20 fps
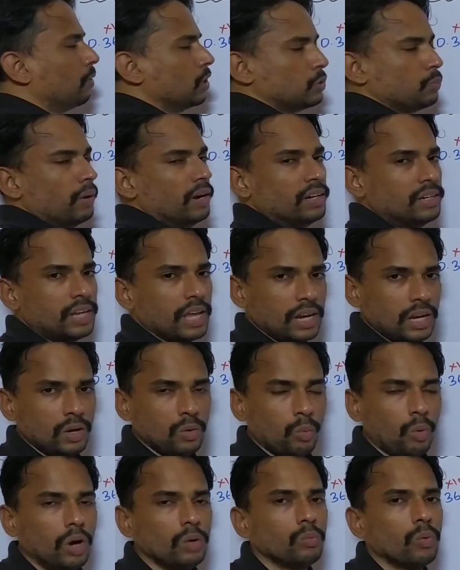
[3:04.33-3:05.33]
numbers by
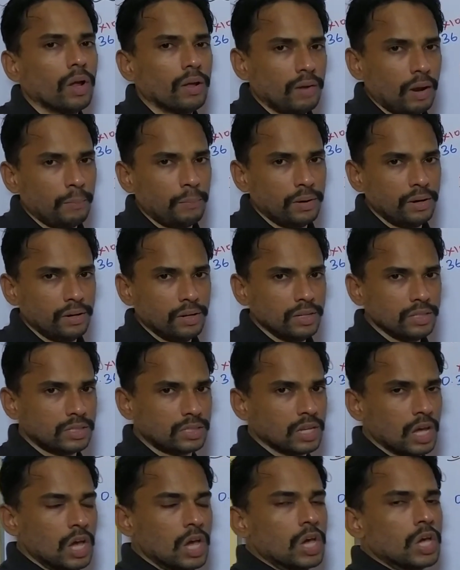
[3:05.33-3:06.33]
10, what would have happened
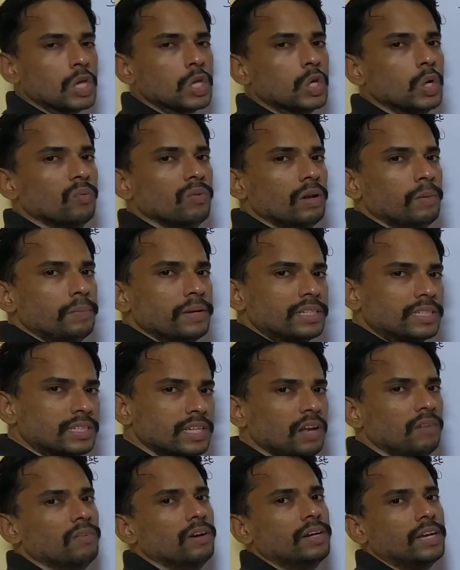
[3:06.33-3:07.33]
is you will be
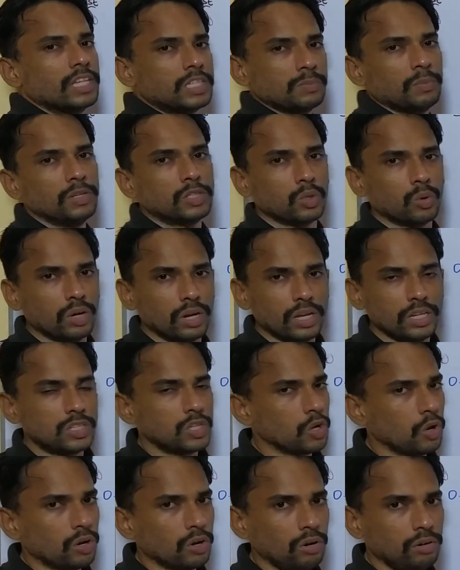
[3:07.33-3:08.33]
still with decimals only,
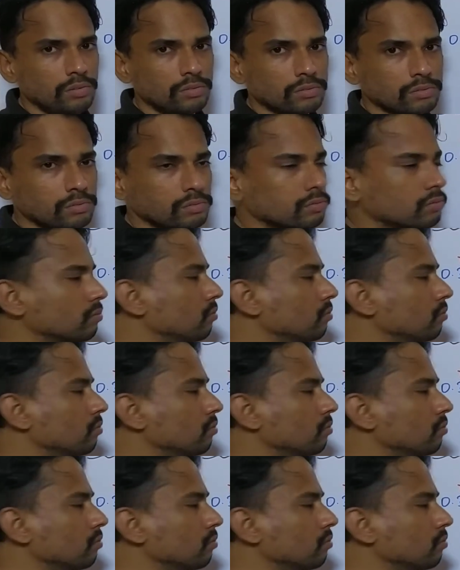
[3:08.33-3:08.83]
is it or not?